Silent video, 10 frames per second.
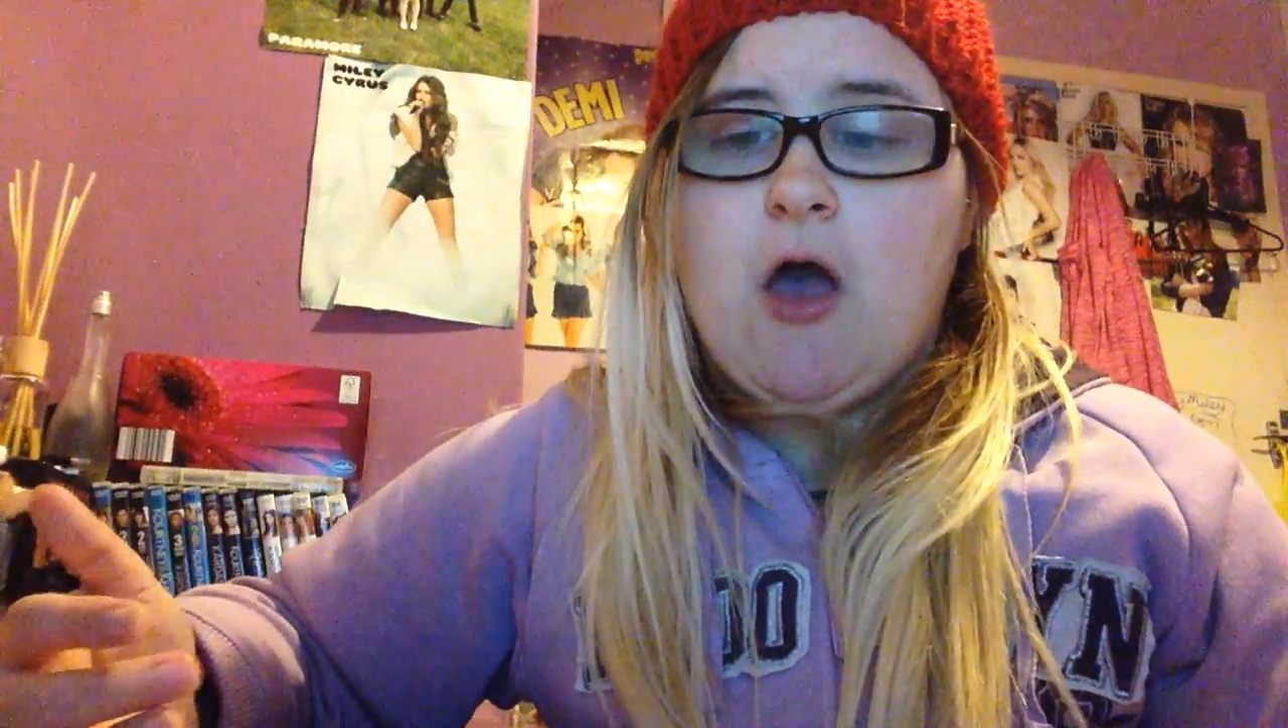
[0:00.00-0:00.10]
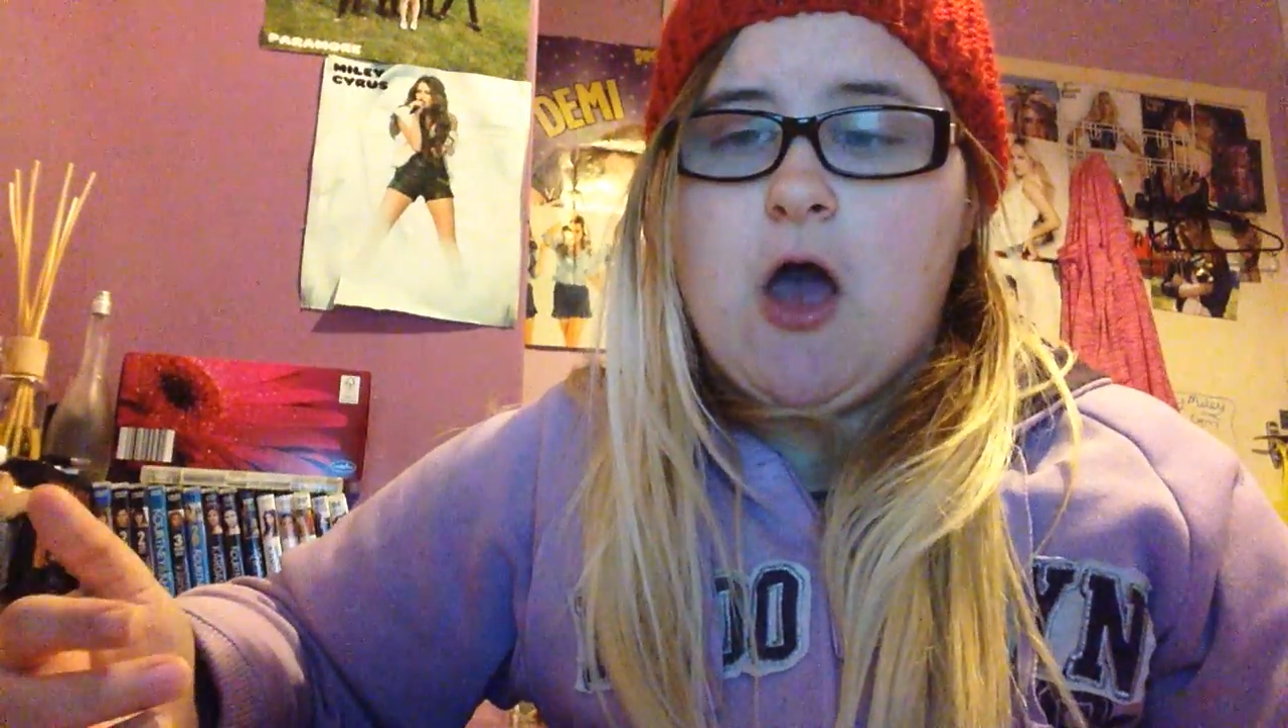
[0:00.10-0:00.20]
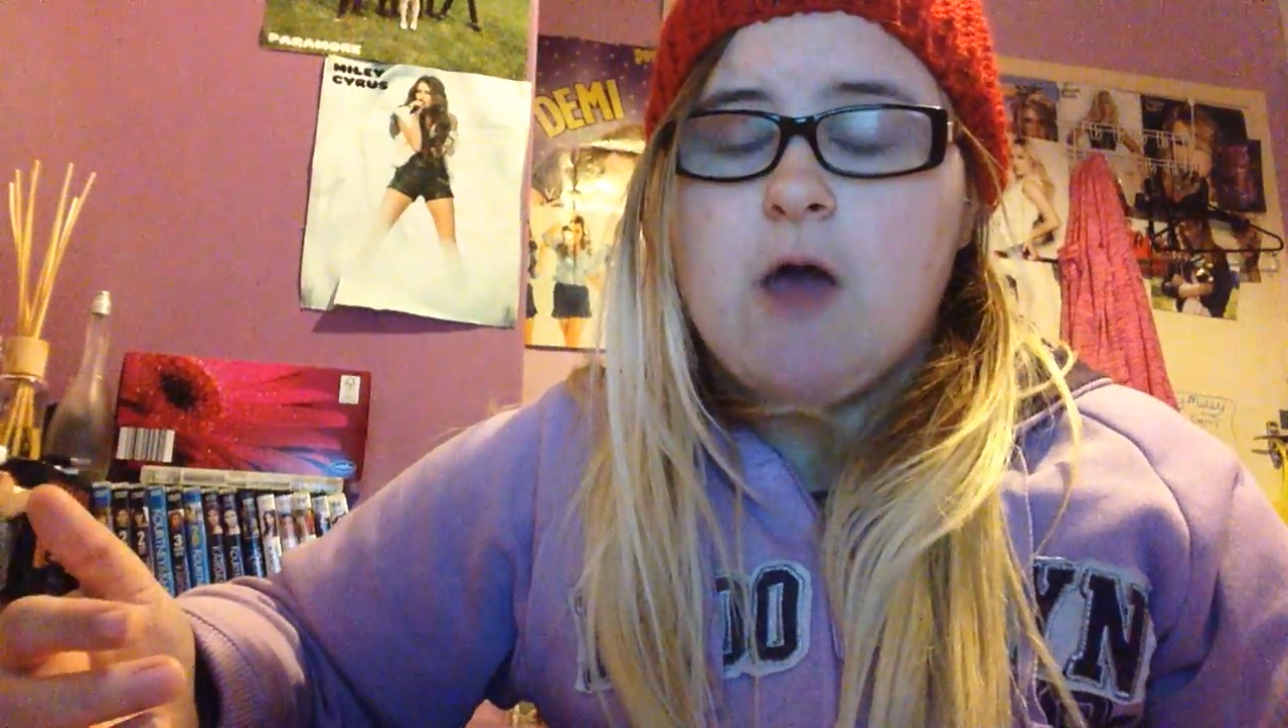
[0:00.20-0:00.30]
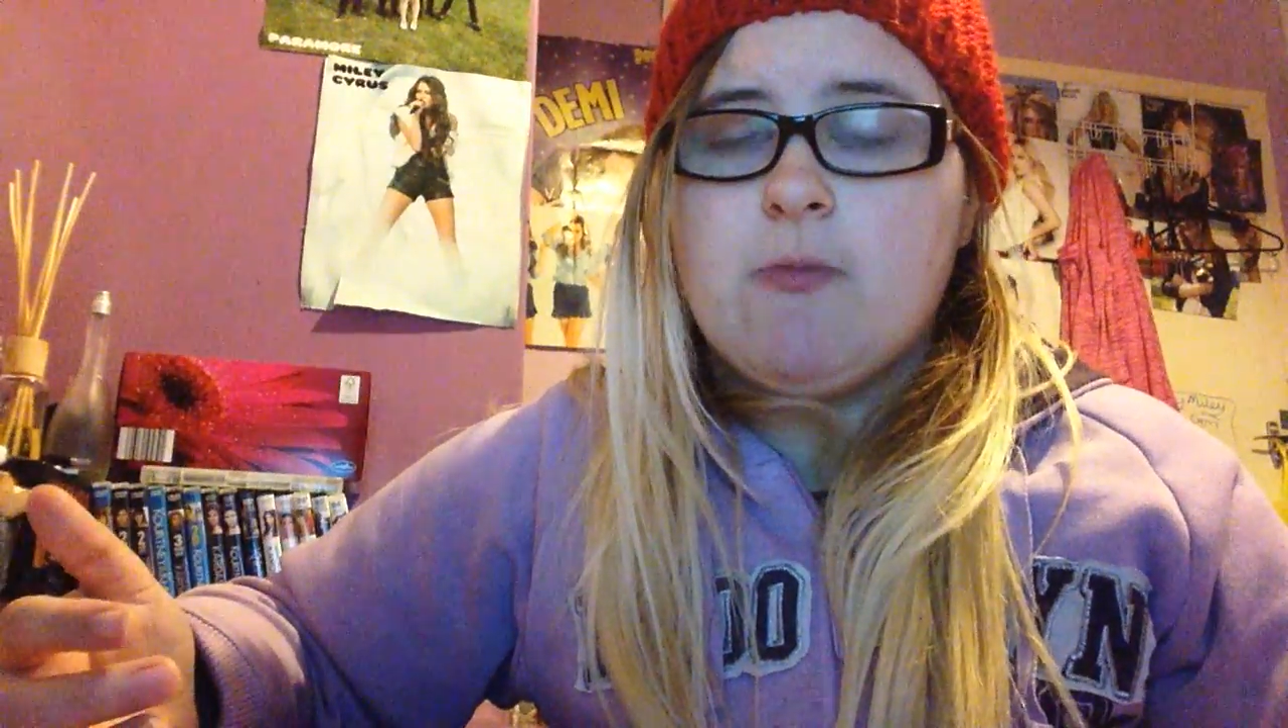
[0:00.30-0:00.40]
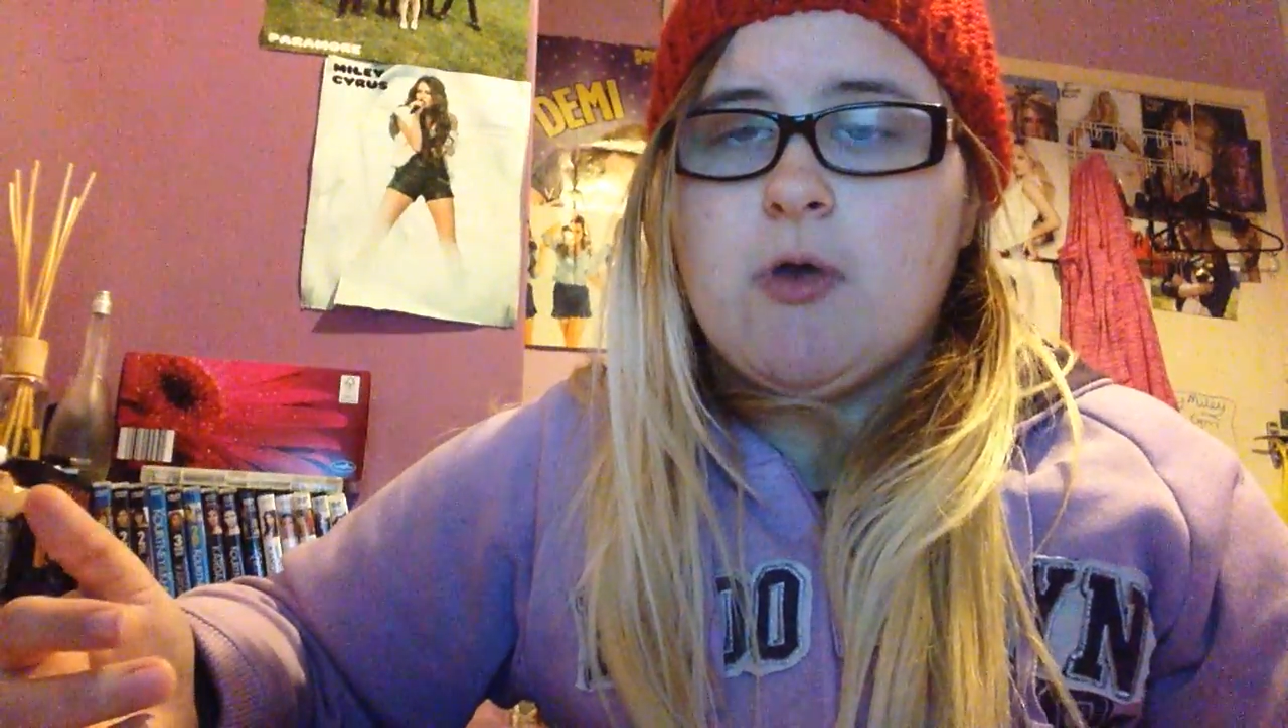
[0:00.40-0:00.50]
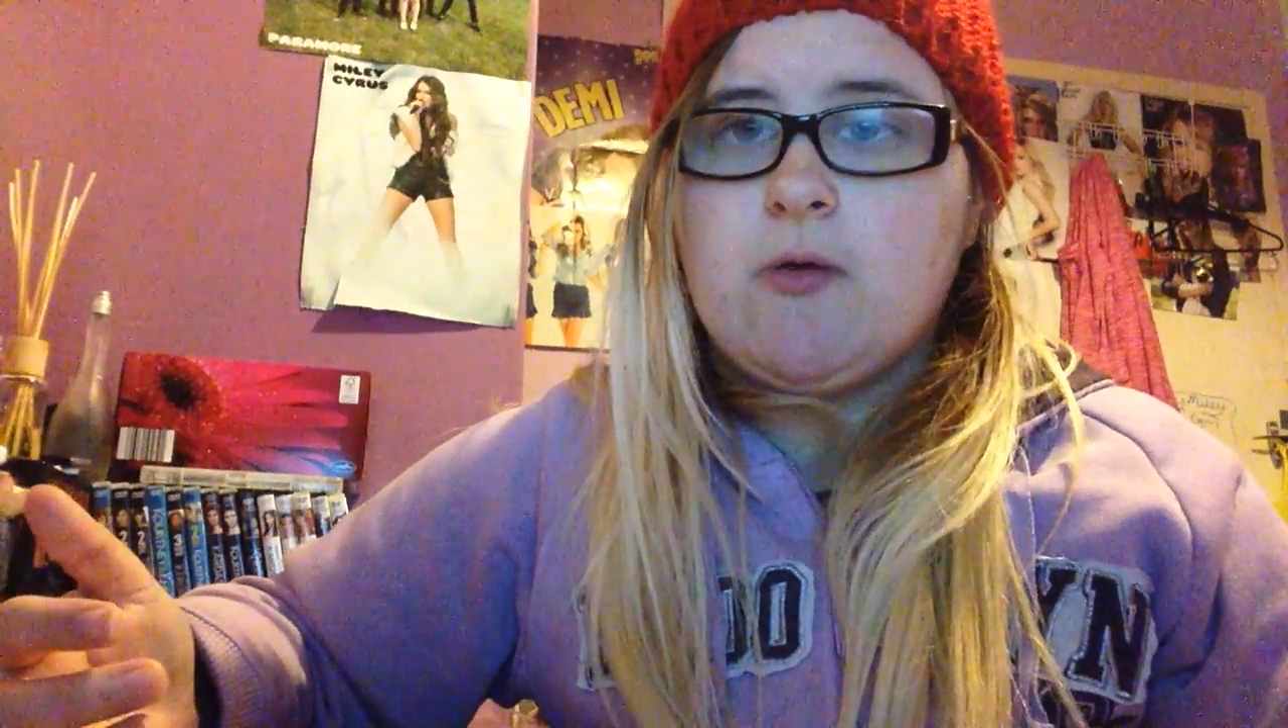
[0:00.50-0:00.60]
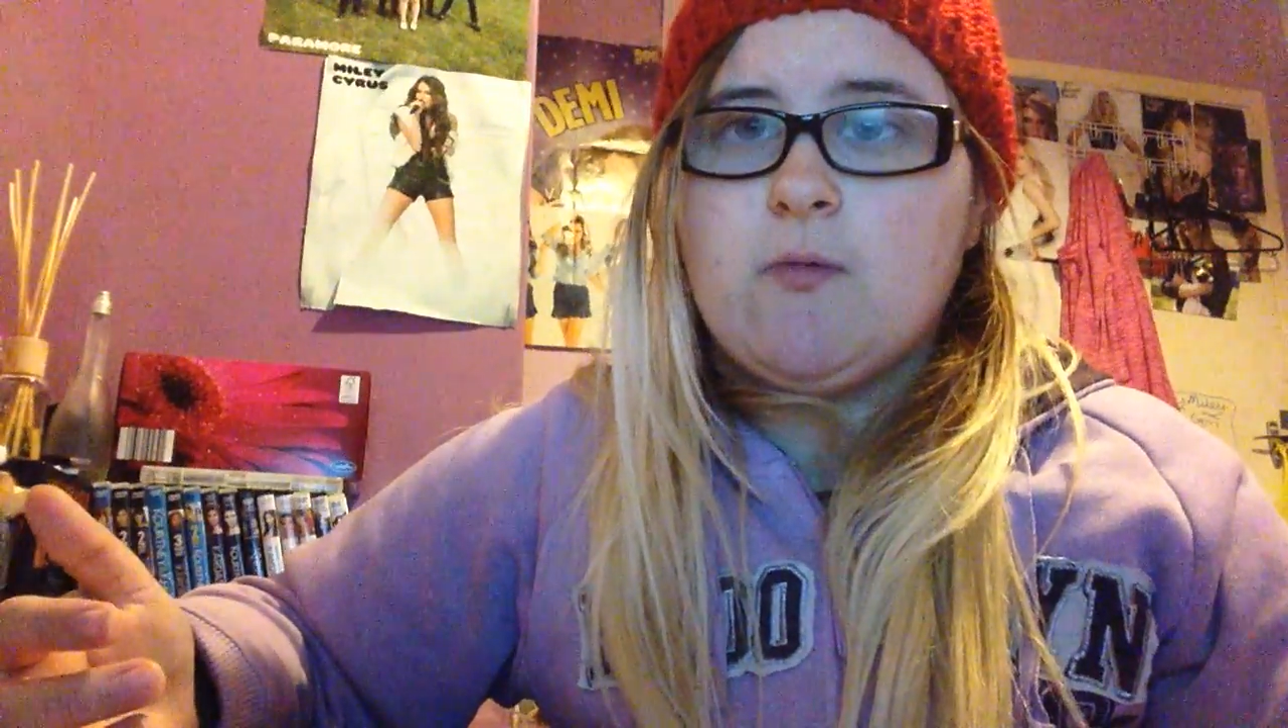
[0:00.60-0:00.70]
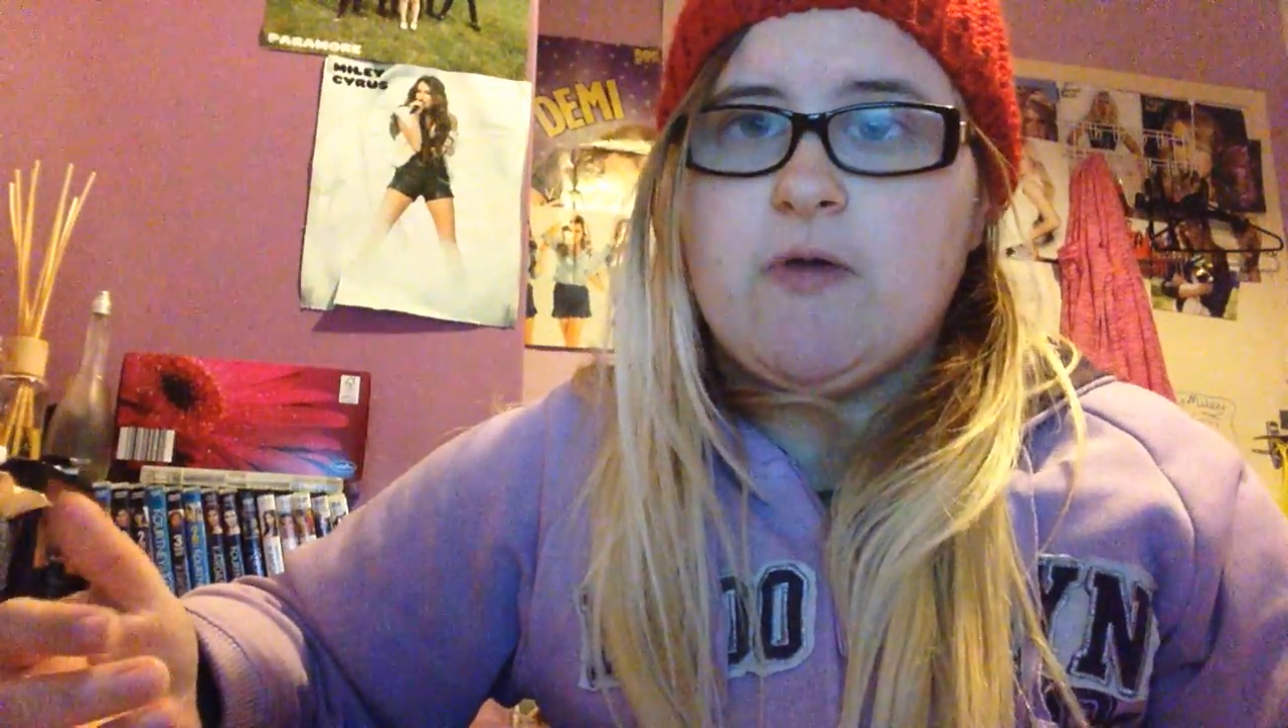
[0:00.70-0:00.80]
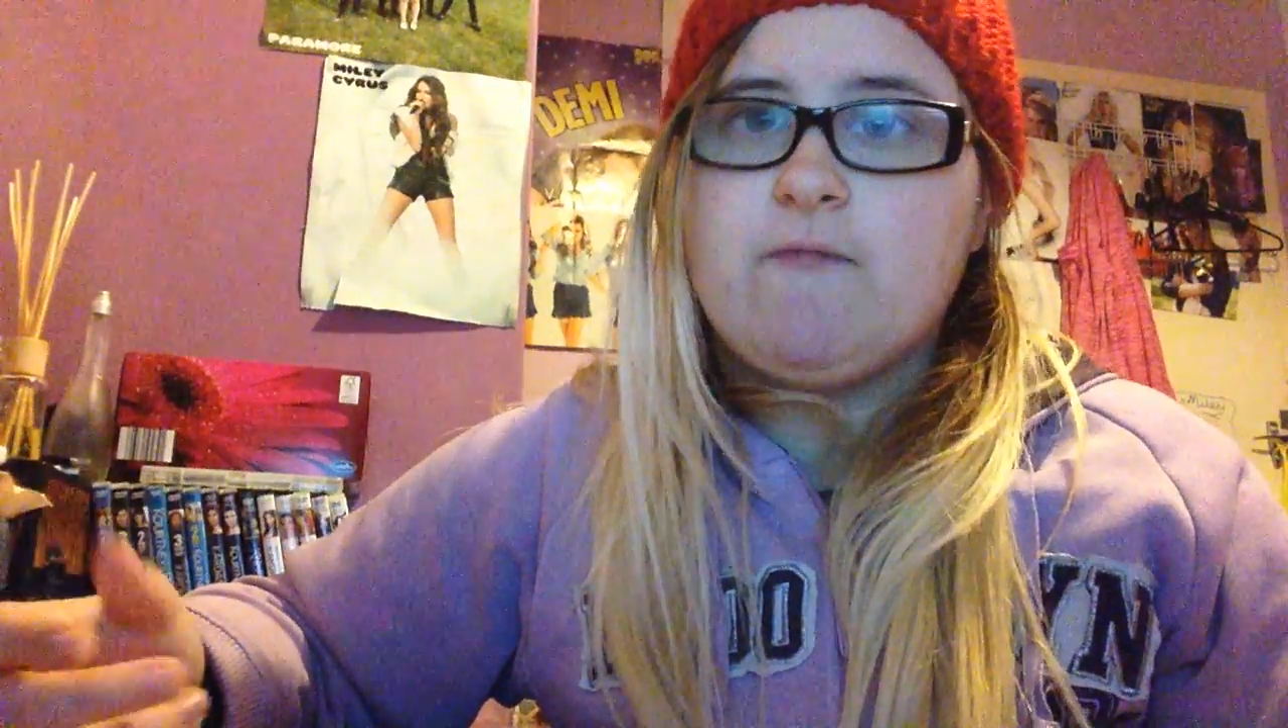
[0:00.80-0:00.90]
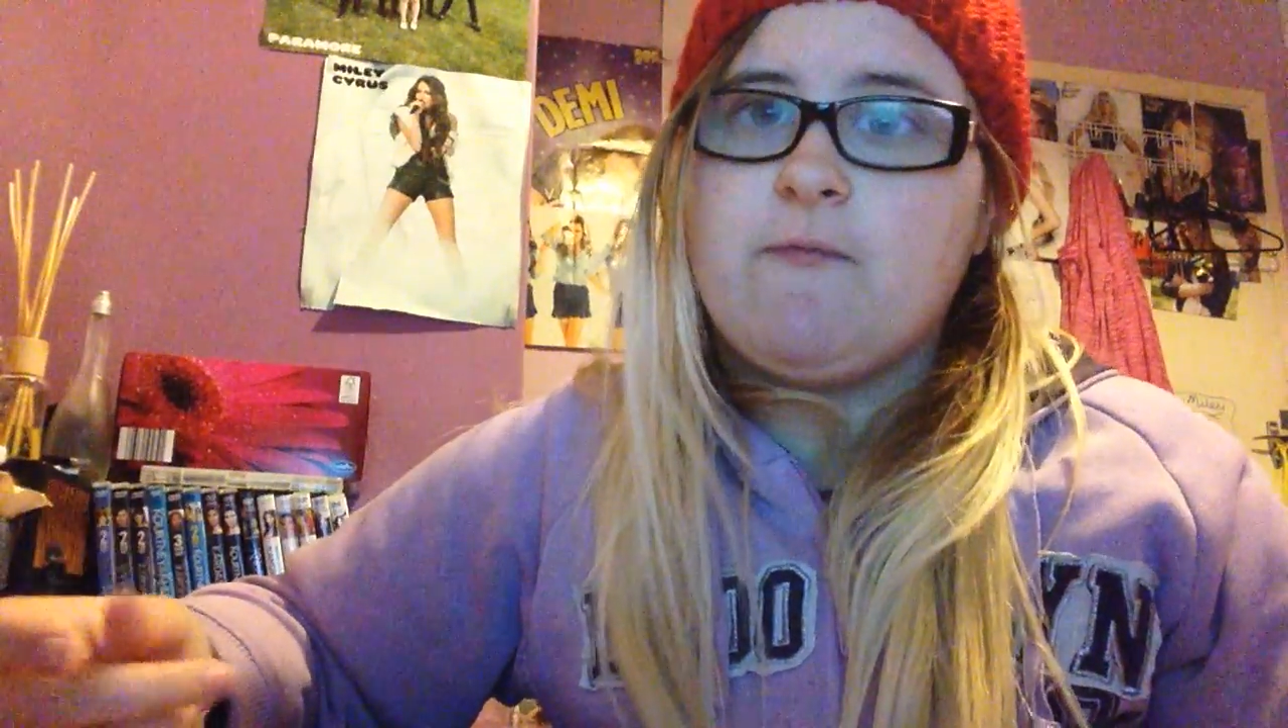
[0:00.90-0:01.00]
um
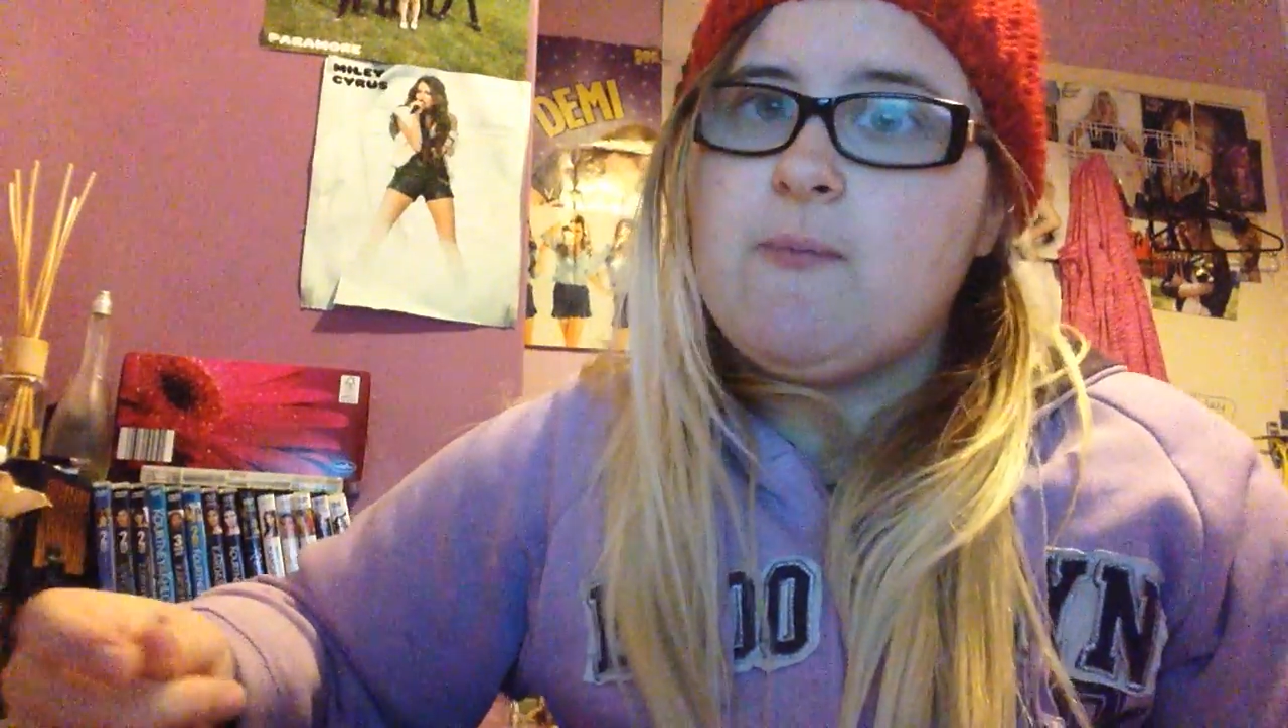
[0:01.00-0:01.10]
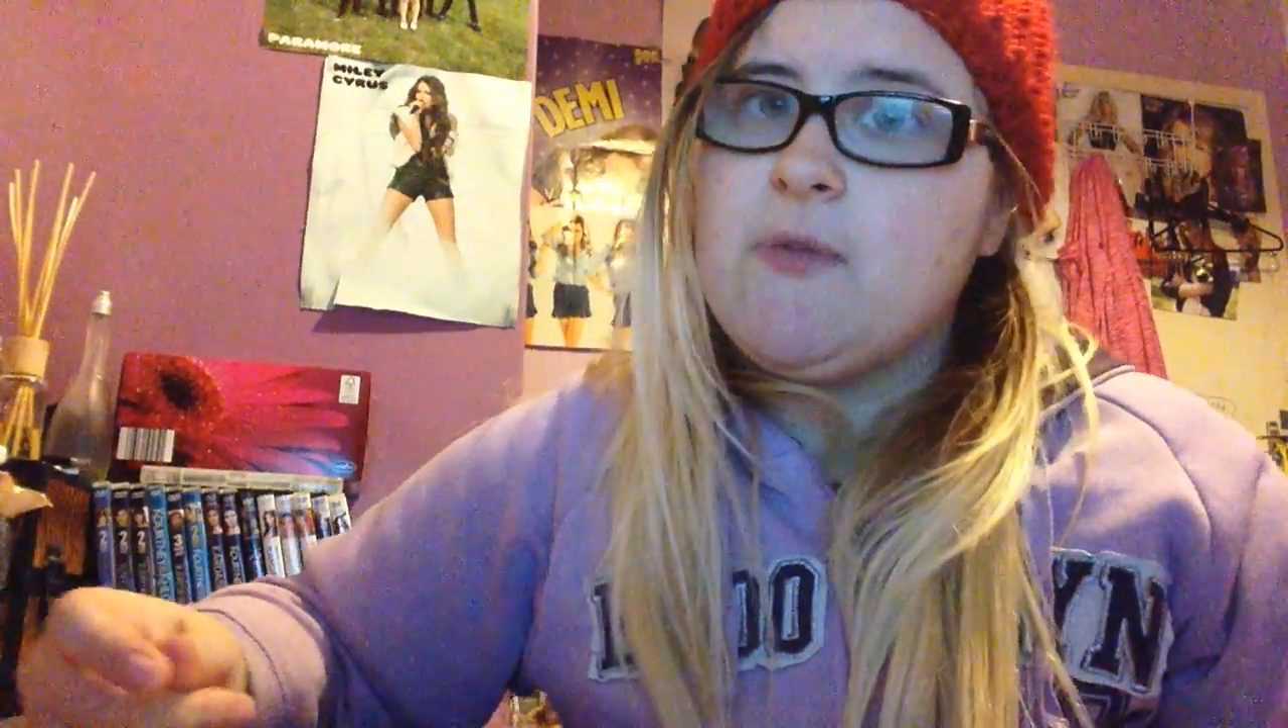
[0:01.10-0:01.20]
with